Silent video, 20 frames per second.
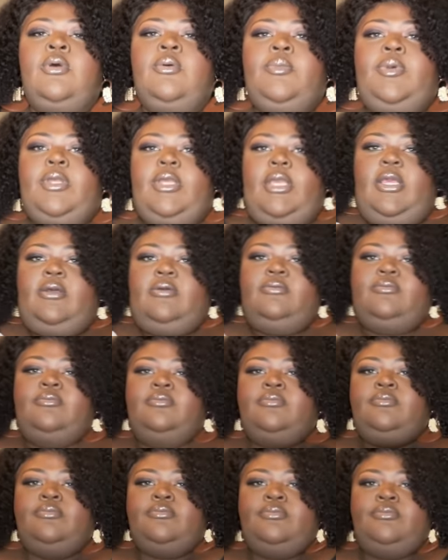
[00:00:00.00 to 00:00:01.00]
But yeah.
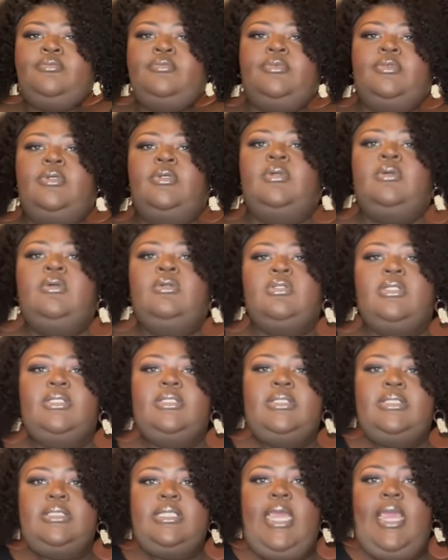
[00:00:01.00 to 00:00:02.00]

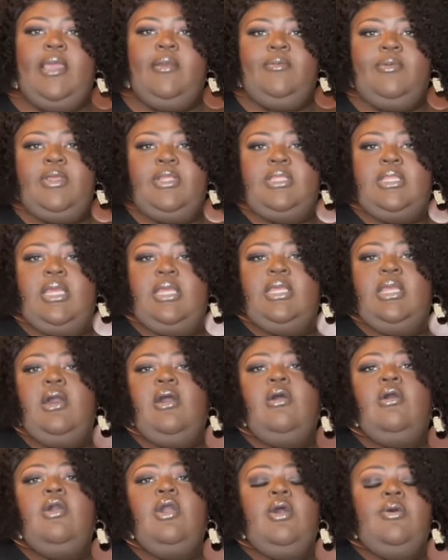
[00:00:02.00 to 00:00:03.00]
This is everything,
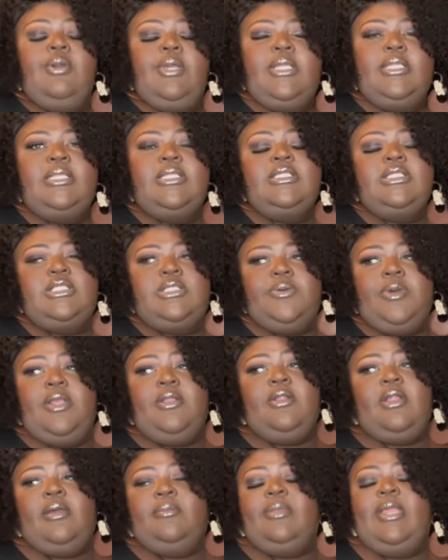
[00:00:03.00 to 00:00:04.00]
y'all. Go get this
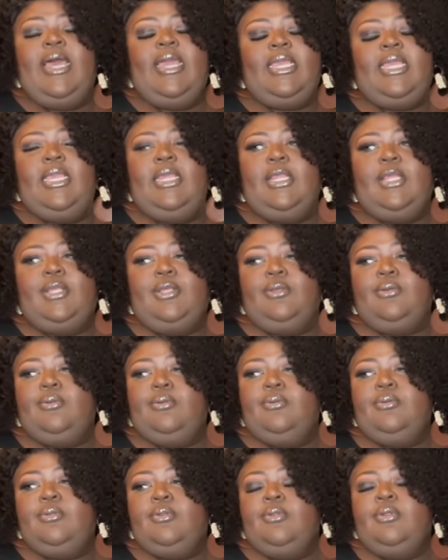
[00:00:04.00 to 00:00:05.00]
sweater. I'm not kidding you.